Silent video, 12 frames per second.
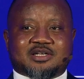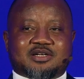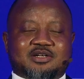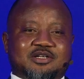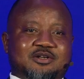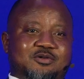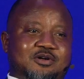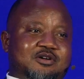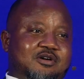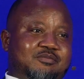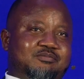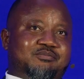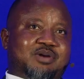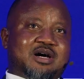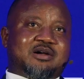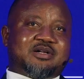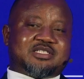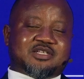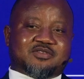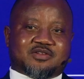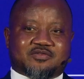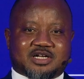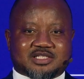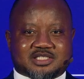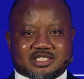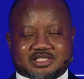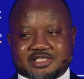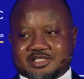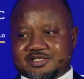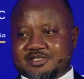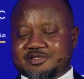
what comparative advantages